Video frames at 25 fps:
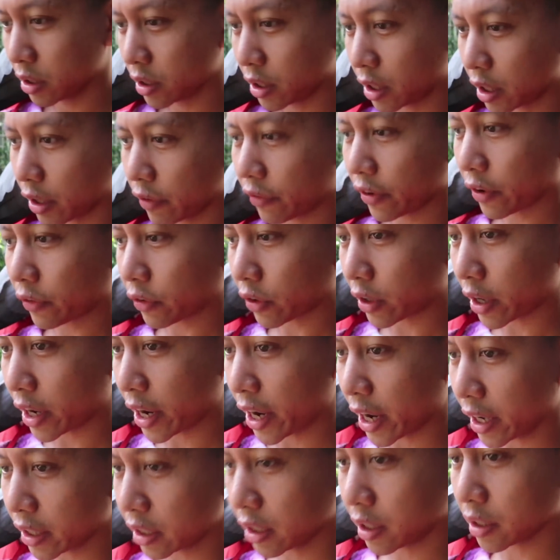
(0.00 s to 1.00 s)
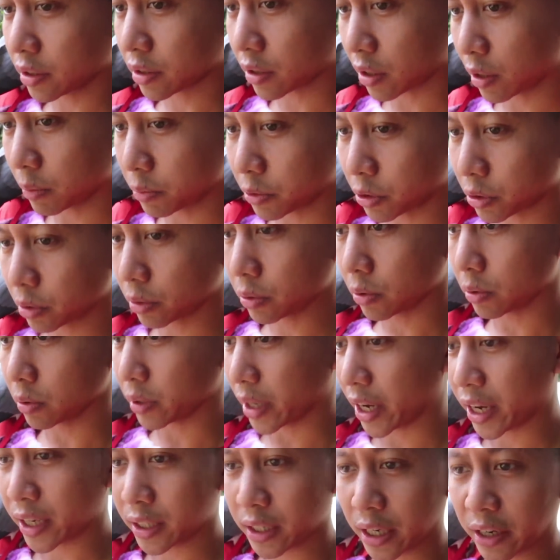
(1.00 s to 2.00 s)
that I've ever had has come true,
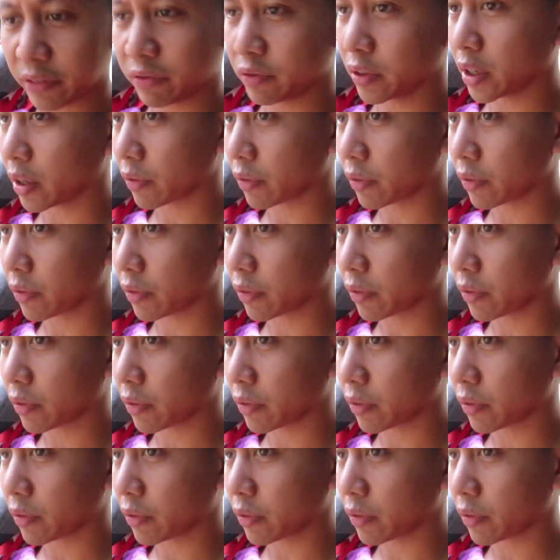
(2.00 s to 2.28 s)
and I've